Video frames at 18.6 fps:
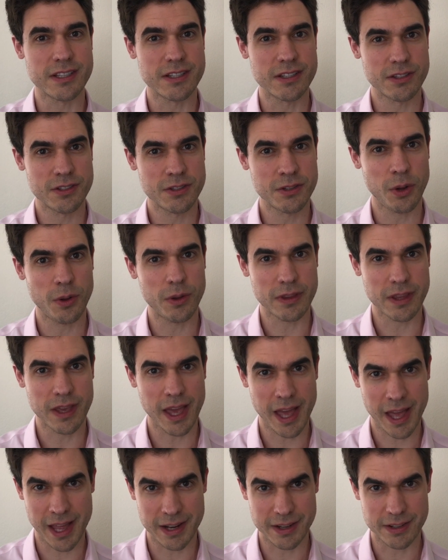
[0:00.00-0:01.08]
not the
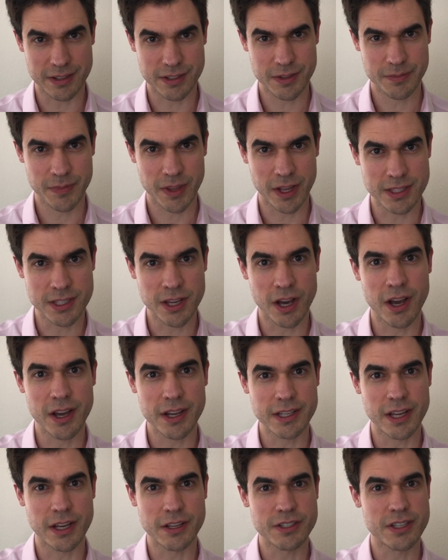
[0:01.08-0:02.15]
end. A
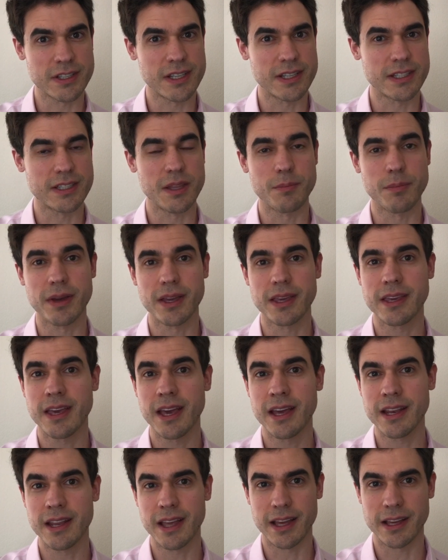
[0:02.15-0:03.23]
diagnosis is the
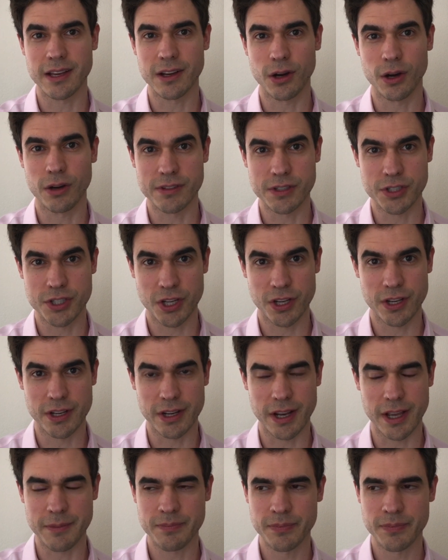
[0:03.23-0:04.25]
beginning of a journey.